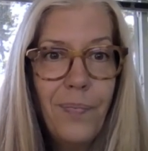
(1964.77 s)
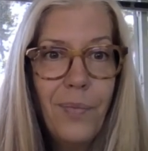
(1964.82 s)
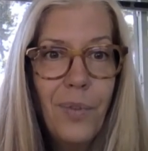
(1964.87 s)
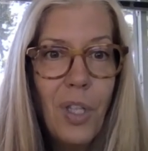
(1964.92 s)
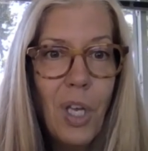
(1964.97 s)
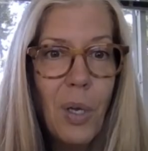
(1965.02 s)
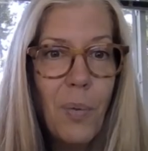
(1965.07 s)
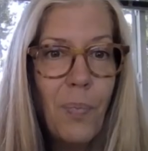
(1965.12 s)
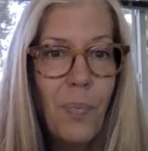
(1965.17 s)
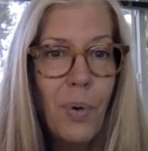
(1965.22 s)

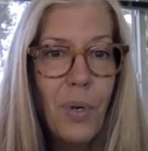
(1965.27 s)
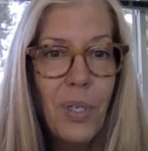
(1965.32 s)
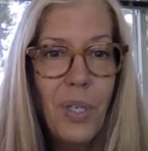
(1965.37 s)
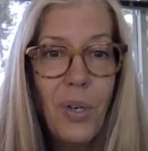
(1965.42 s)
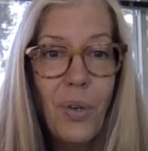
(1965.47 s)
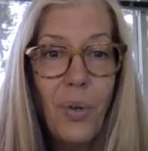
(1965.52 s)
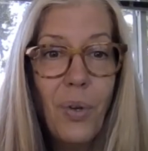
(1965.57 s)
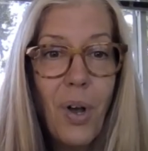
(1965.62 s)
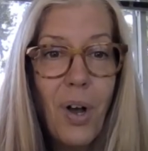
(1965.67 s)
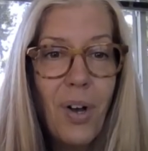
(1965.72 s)
the
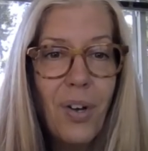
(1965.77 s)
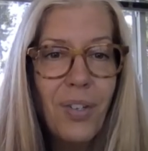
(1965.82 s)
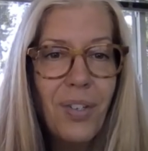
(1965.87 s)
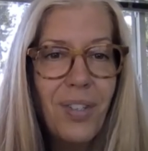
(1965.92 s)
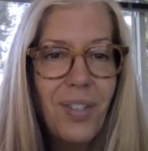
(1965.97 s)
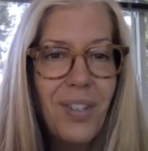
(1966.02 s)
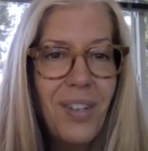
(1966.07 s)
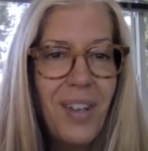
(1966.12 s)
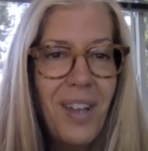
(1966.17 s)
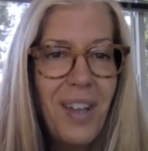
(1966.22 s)
person who
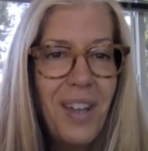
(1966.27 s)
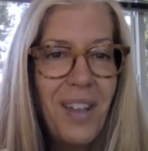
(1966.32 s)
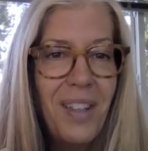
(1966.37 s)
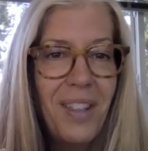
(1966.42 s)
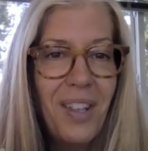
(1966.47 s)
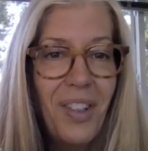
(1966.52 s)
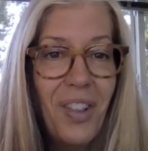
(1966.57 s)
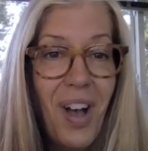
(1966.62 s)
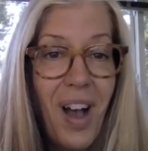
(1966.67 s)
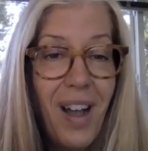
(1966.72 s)
calls
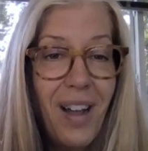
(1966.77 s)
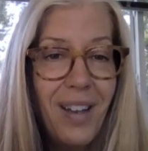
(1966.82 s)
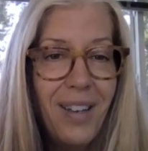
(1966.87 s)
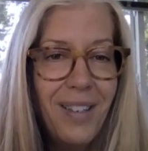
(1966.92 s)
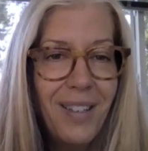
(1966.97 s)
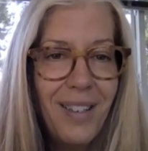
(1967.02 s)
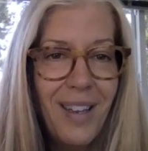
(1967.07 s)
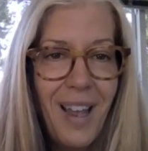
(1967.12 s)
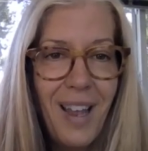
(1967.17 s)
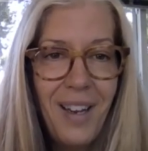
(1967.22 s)
the
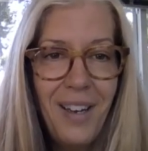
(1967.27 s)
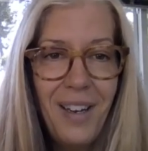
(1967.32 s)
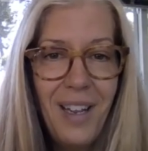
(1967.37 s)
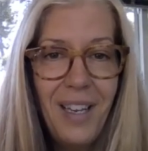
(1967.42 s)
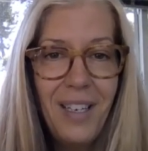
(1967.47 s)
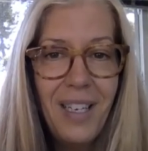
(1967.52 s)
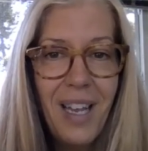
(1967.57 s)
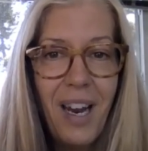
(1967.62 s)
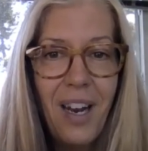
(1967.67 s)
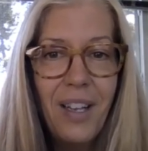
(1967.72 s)
lines
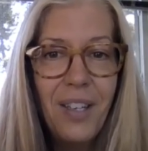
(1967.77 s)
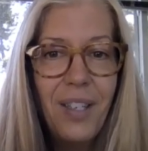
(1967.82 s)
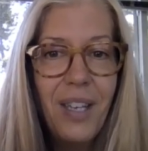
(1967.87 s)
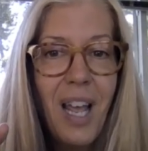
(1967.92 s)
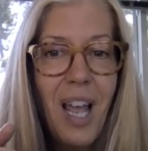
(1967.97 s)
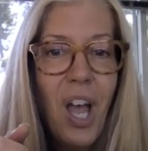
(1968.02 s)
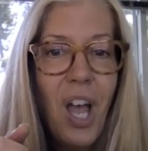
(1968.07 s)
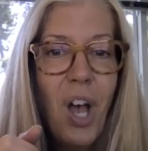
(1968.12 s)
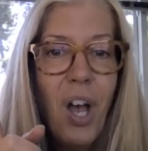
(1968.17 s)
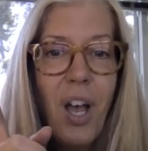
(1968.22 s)
in tennis,
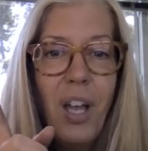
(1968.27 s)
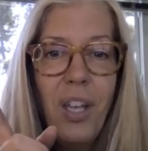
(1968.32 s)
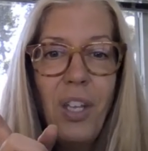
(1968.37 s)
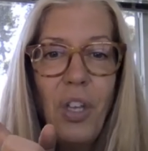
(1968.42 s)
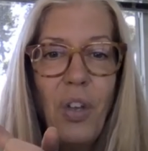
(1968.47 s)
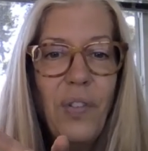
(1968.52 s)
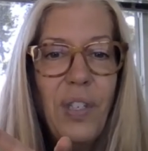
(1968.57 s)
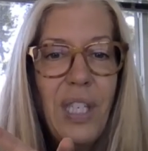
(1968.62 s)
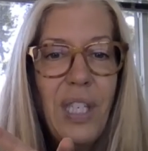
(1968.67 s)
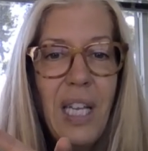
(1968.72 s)

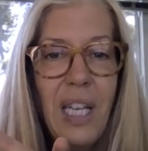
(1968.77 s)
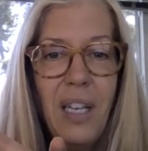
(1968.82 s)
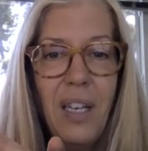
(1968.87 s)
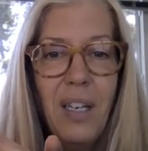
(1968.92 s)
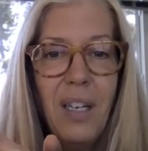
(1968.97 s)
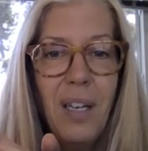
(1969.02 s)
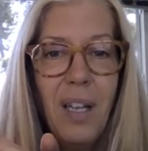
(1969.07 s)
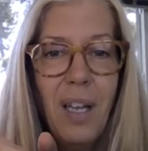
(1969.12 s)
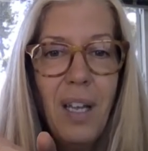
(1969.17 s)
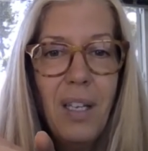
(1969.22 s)
you've
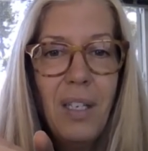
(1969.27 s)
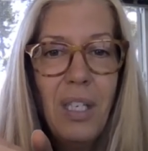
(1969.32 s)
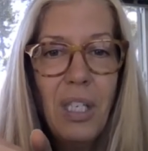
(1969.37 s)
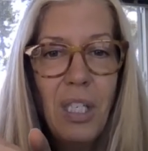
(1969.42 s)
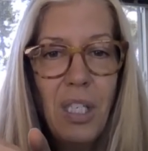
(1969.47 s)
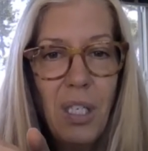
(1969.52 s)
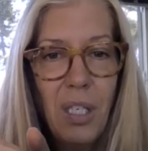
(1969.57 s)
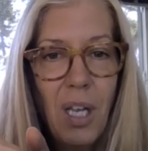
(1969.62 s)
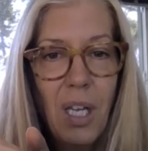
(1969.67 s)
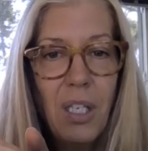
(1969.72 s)
seen
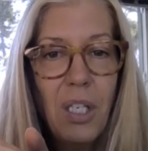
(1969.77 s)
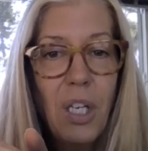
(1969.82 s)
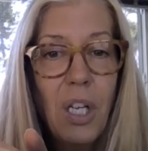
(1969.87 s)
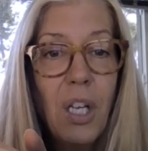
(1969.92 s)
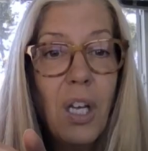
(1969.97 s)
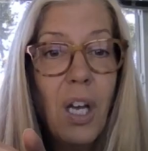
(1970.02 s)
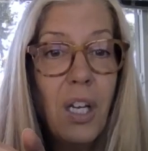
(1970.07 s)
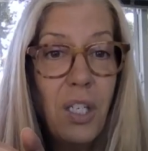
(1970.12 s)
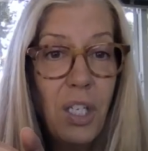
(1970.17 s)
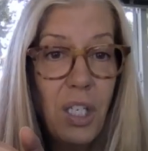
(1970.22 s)

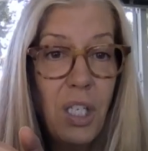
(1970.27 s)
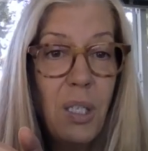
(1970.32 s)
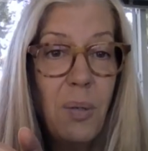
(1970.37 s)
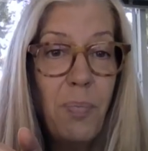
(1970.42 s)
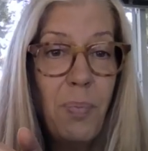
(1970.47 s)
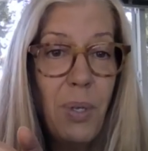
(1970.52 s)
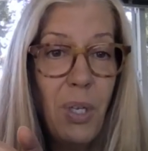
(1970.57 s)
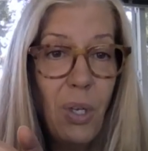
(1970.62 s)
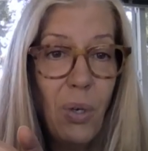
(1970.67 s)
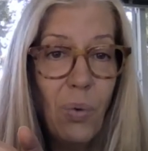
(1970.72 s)
a
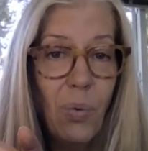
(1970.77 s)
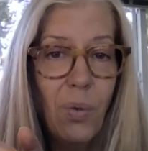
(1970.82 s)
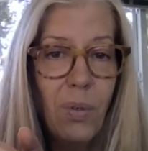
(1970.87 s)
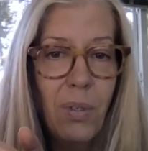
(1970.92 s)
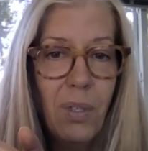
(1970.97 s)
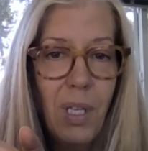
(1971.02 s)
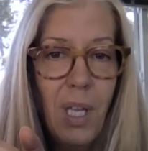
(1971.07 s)
dispute.